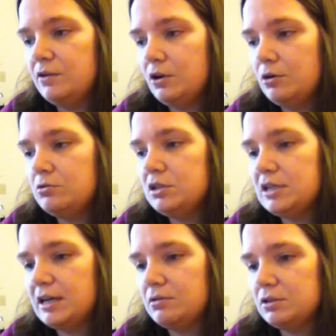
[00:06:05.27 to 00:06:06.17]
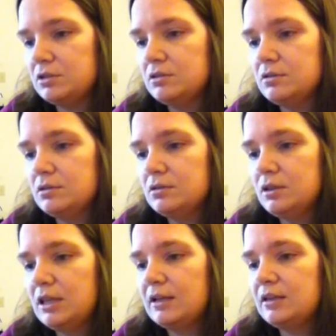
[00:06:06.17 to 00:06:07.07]
no doubt
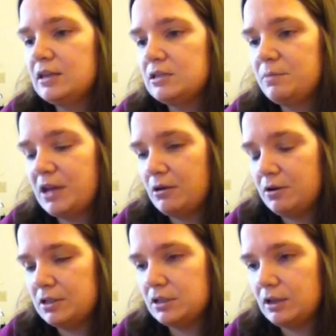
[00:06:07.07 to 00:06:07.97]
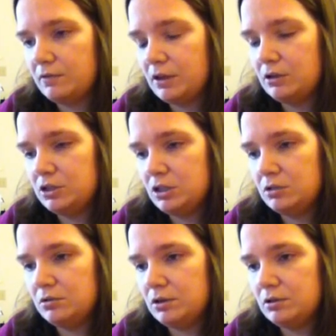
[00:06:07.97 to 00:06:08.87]
that these parents love their
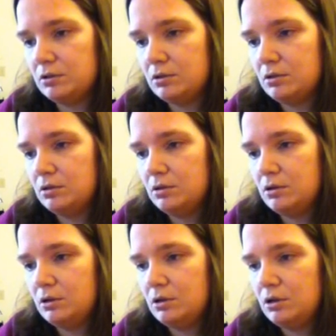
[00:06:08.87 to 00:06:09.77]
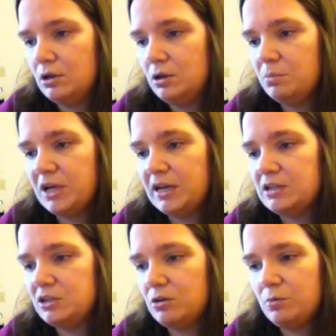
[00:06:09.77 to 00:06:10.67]
children. But I
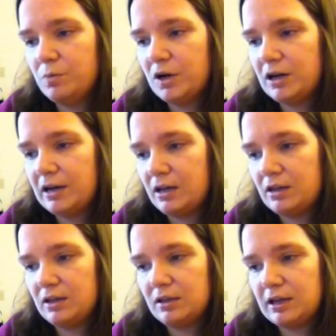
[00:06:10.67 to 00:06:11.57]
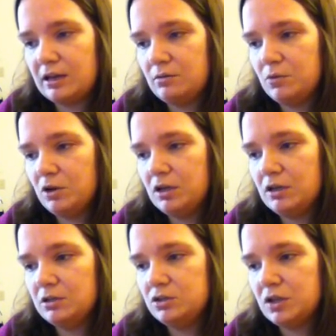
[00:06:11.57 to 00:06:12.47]
don't buy that Latimer
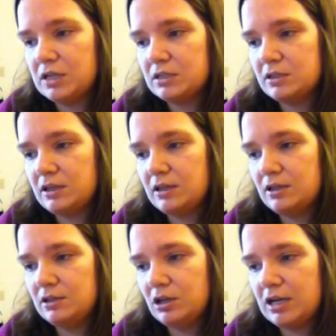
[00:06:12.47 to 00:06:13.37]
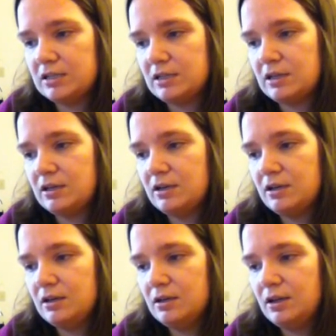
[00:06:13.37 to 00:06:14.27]
killed Tracy, Tracy
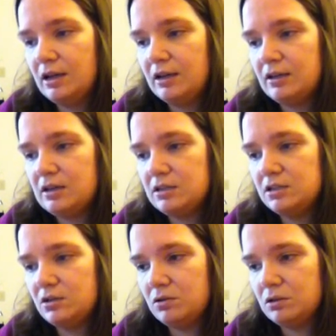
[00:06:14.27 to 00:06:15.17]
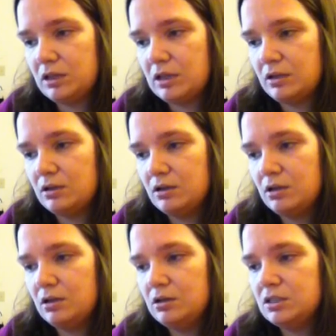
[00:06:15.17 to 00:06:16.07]
at least solely,
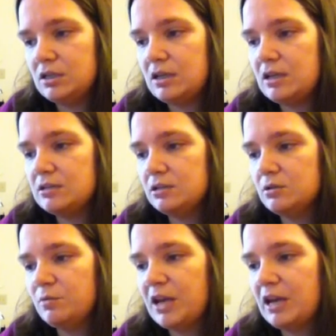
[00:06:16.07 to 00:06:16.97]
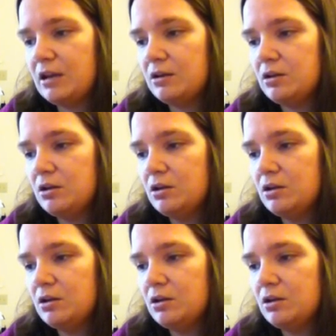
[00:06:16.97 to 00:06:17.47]
to ease her pain,